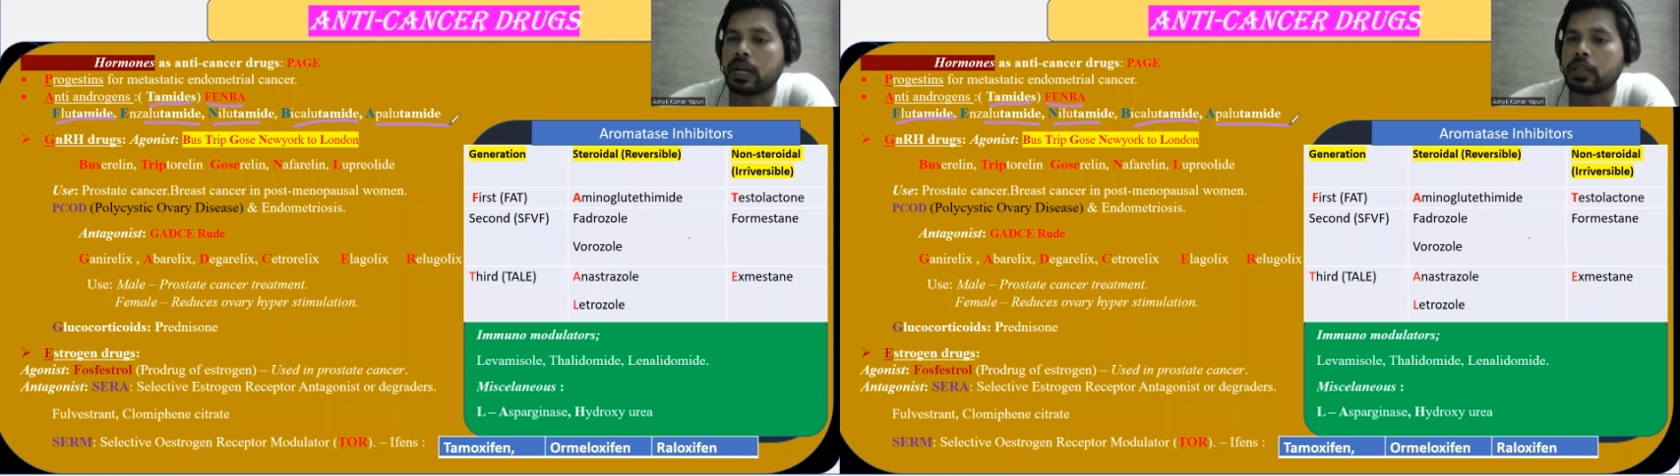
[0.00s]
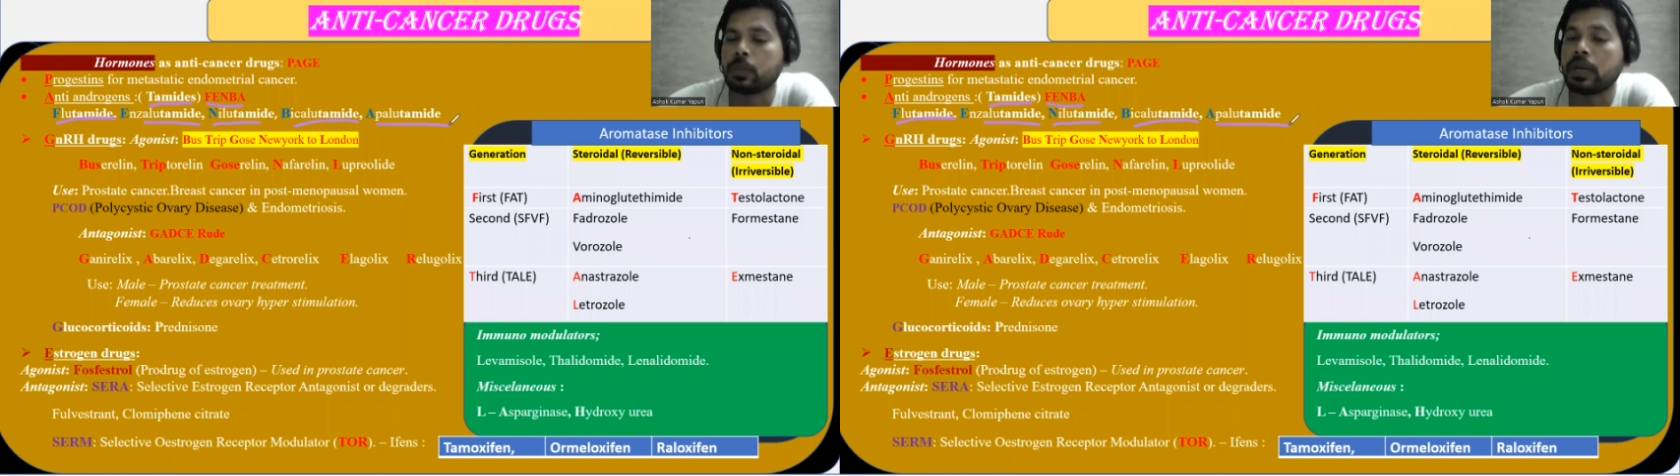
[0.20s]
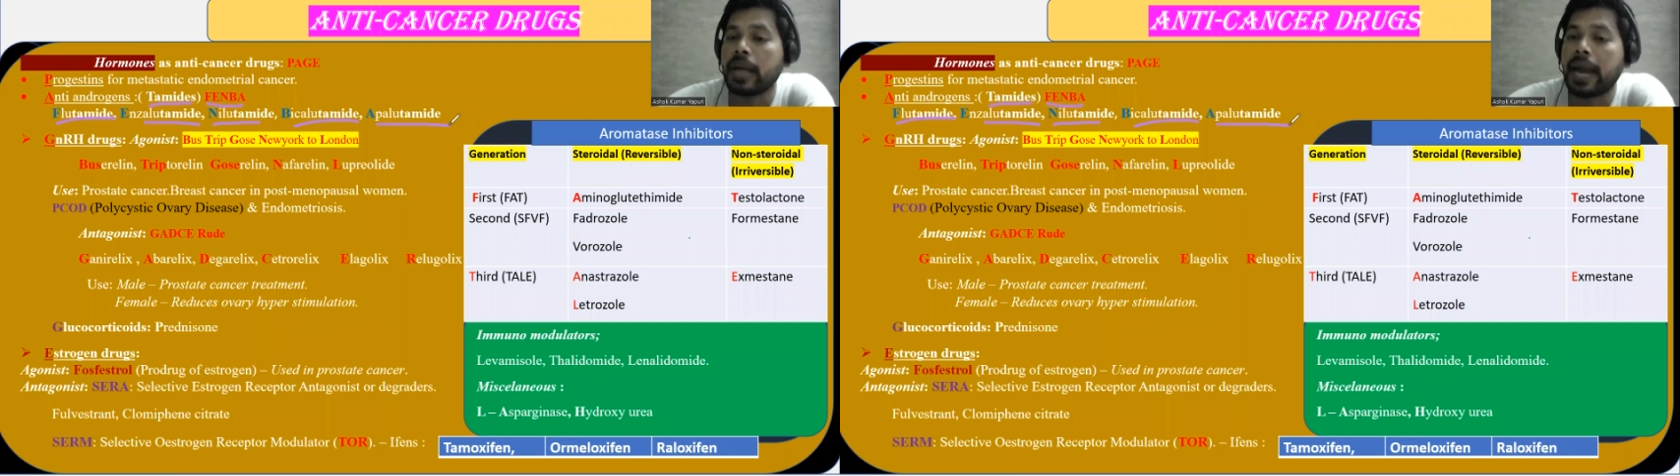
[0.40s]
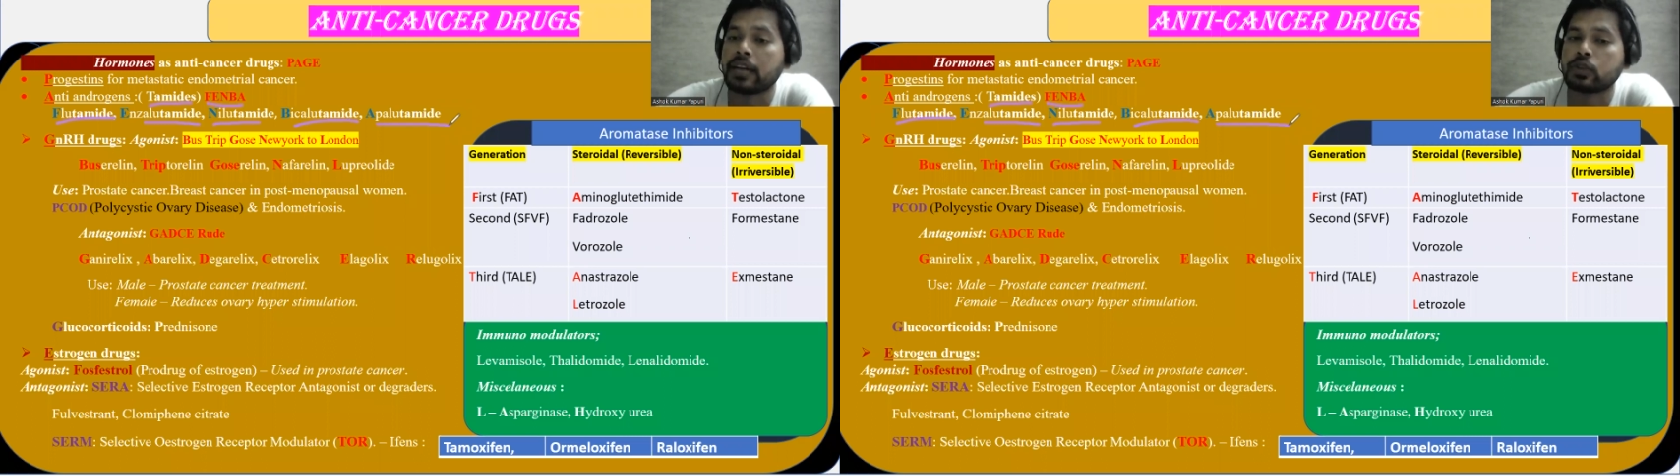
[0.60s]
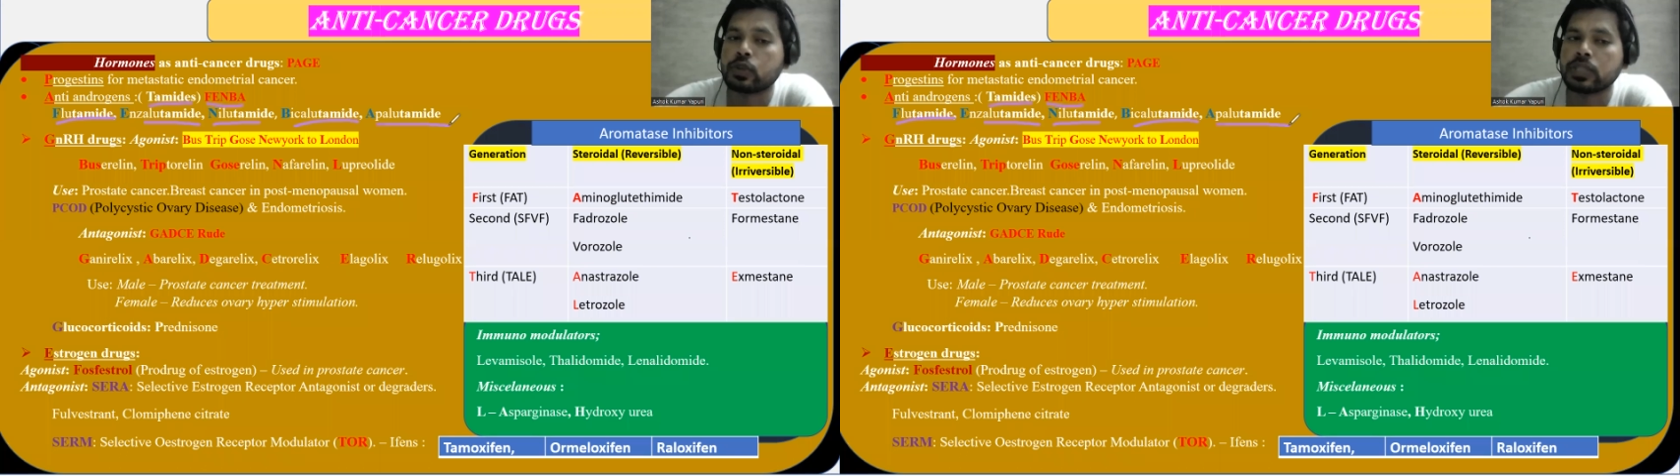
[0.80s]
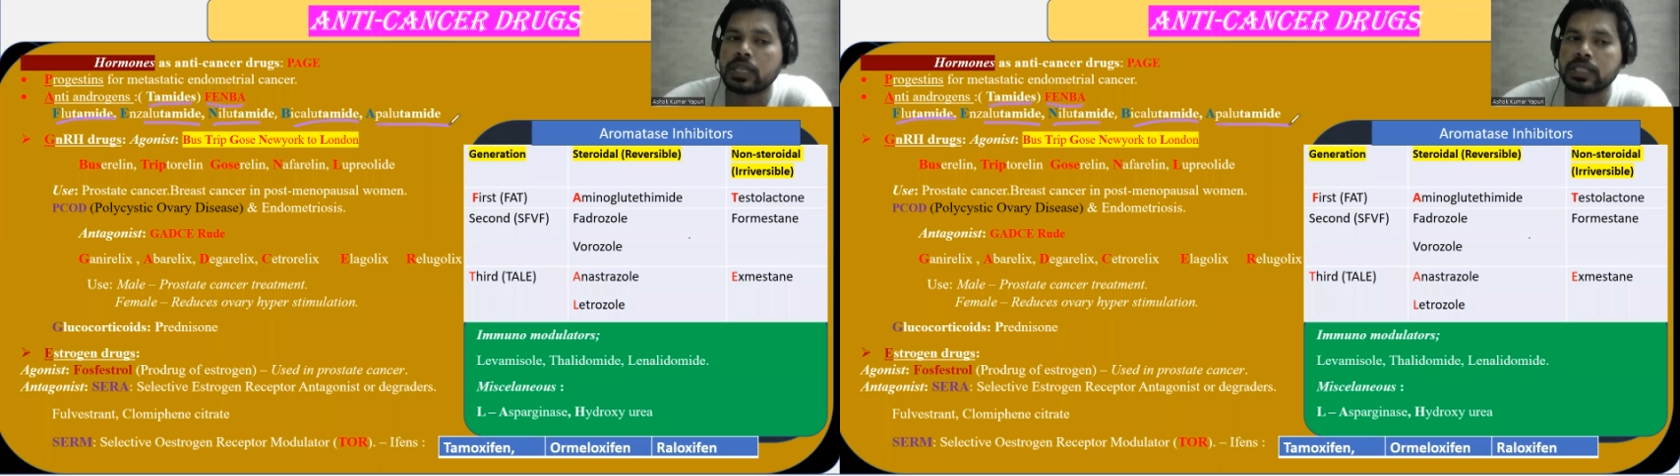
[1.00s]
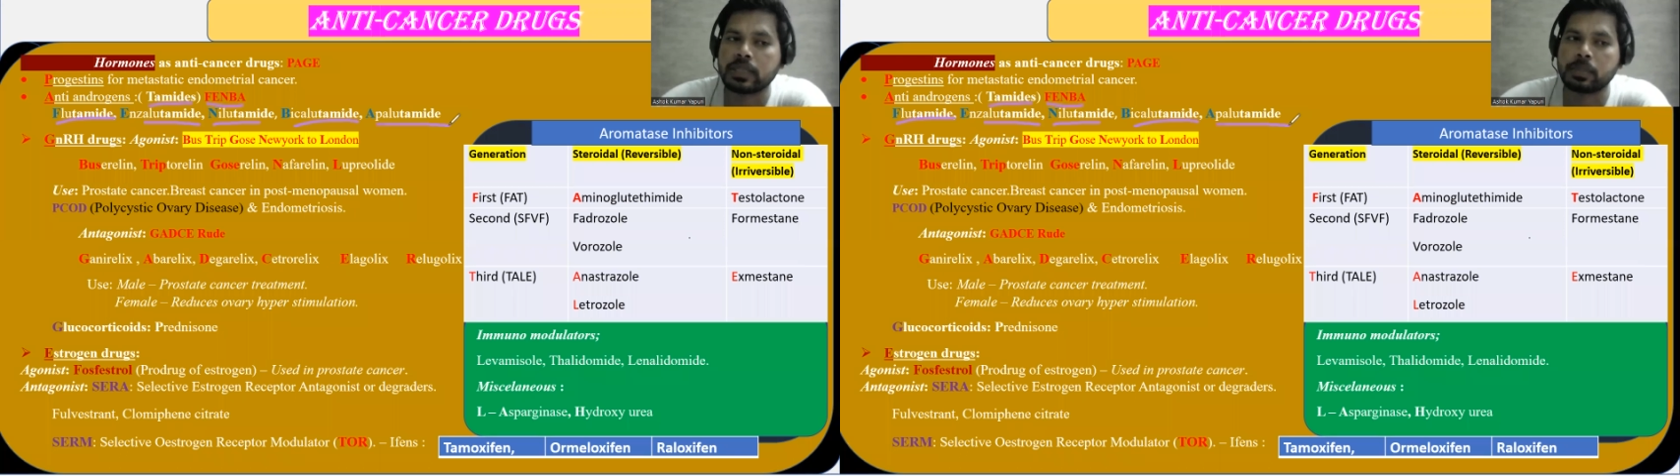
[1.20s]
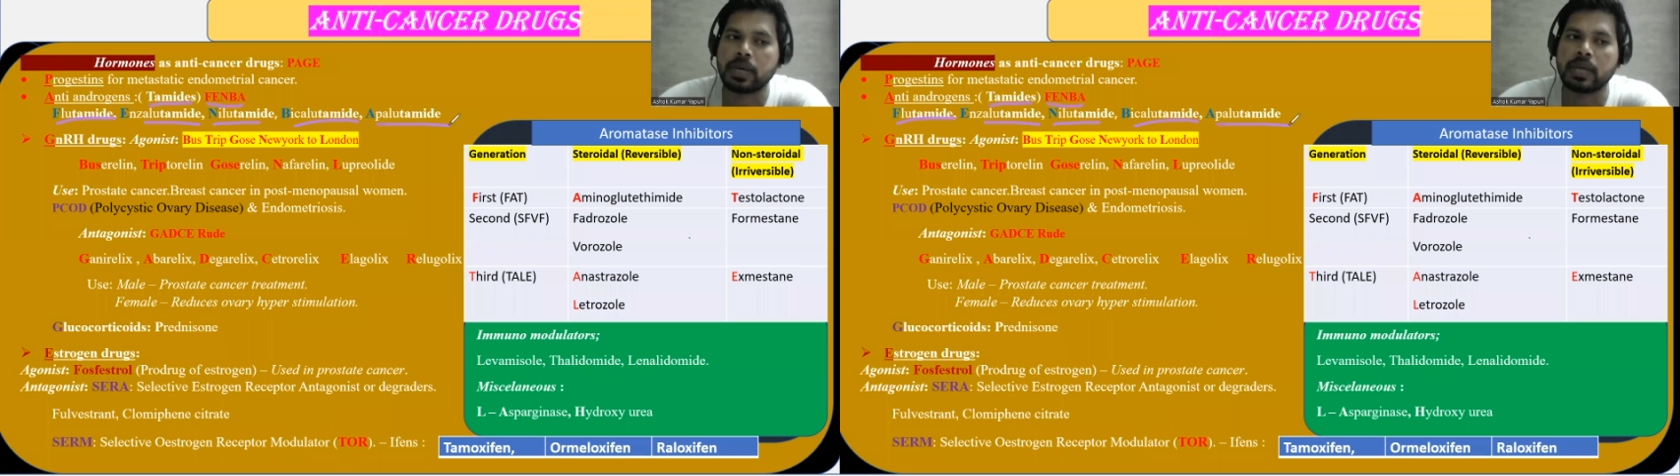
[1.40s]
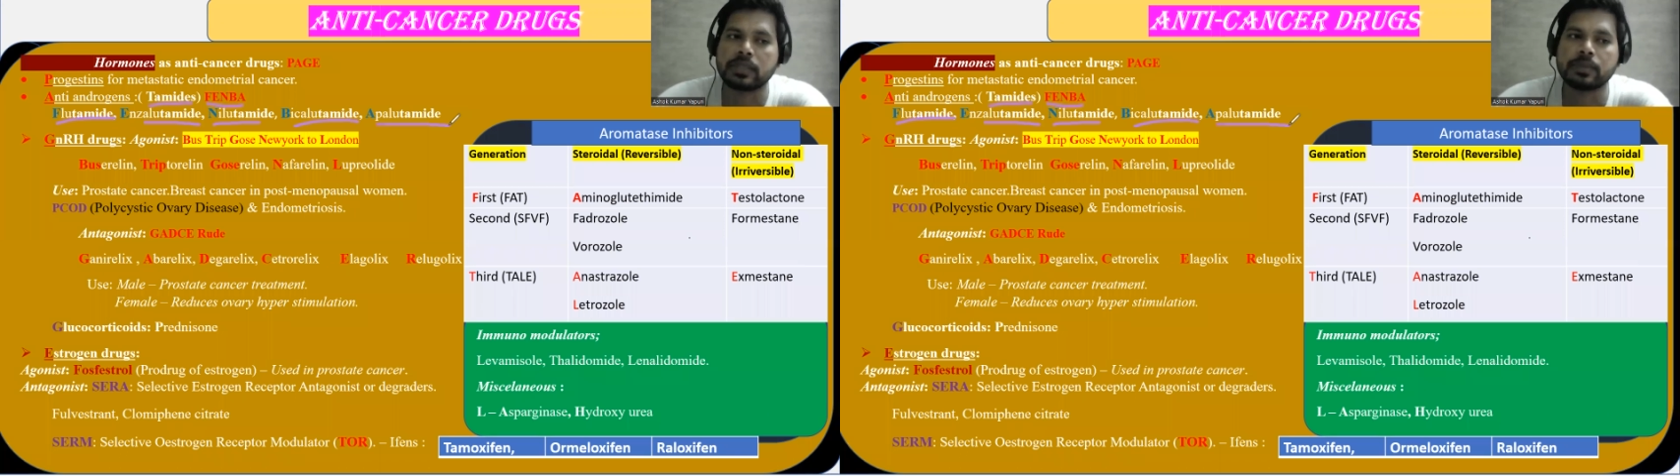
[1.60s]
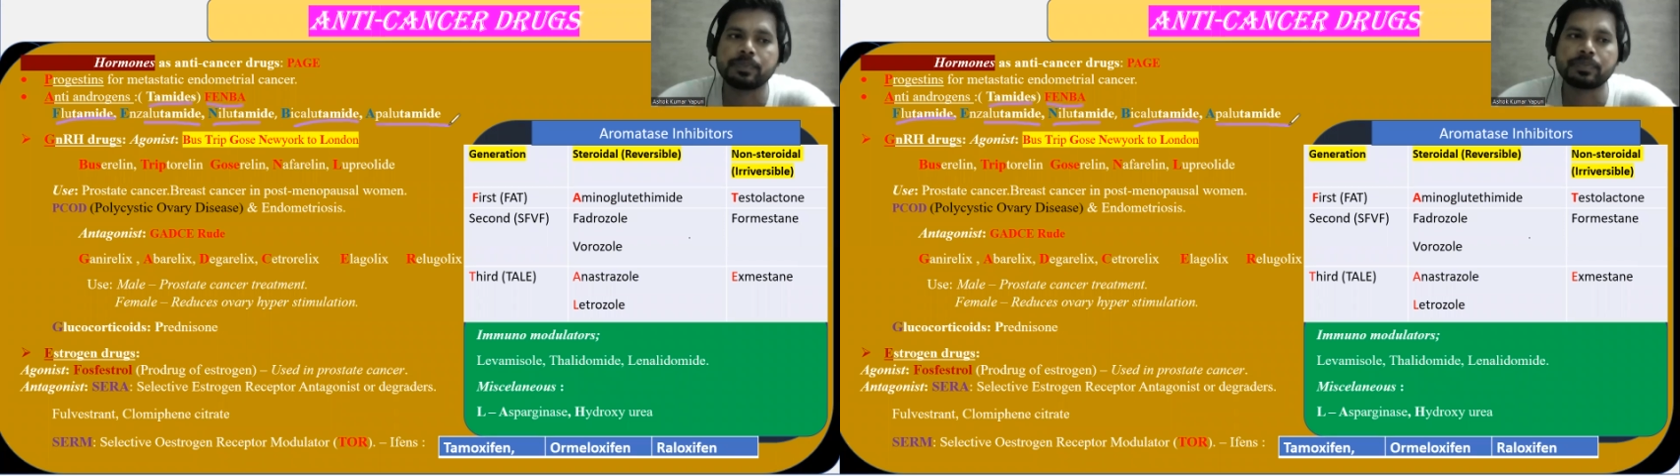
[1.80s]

nothing but androgen receptors.